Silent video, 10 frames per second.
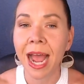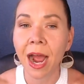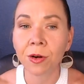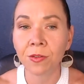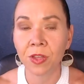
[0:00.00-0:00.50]

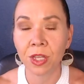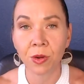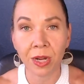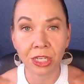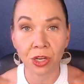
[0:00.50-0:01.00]
out of the
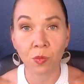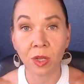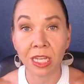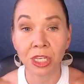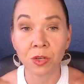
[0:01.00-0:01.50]
equation
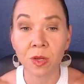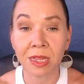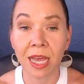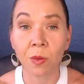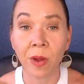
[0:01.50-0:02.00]
when they do it
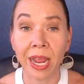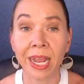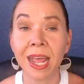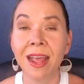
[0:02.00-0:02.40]
that way.